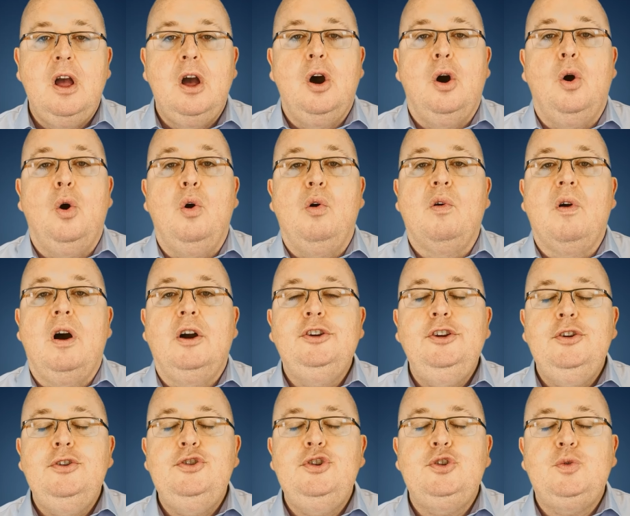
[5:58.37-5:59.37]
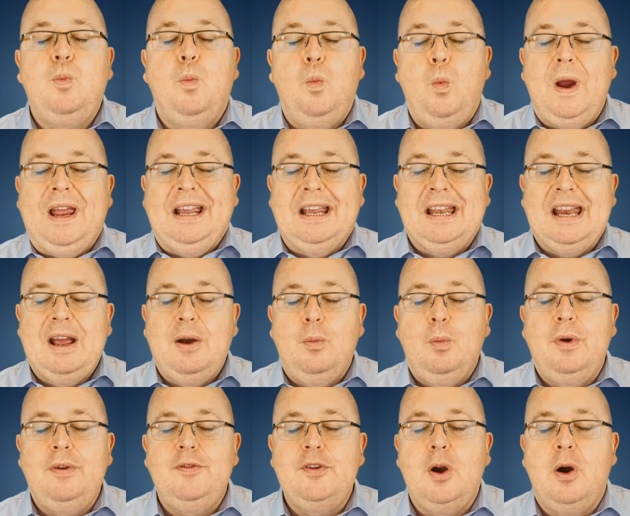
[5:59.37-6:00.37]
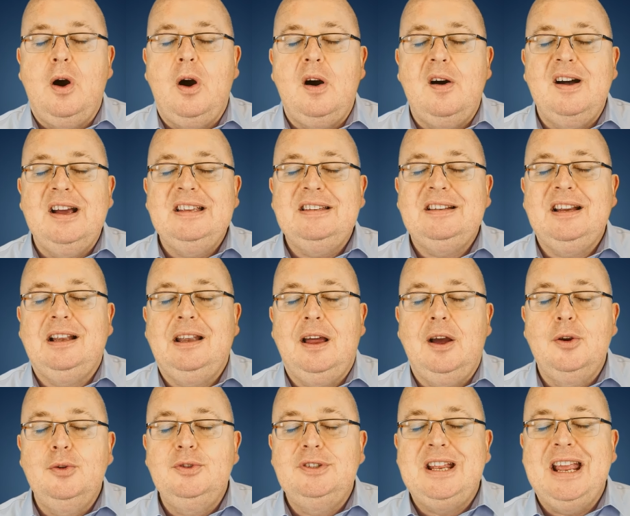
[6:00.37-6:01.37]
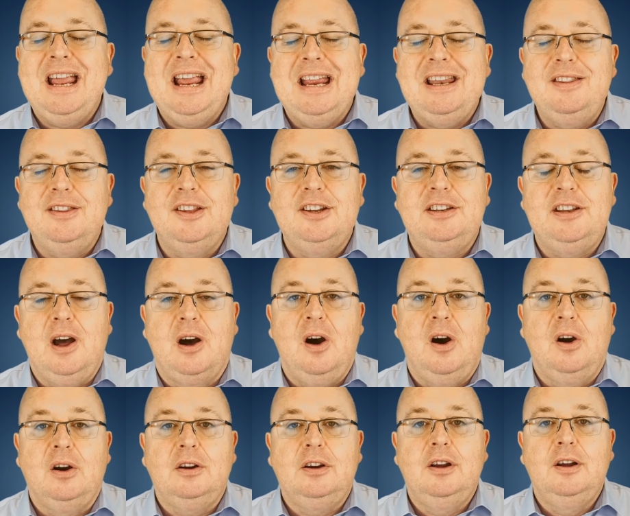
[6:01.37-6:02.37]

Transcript: Or are you just winging it with your eyes closed in the dark?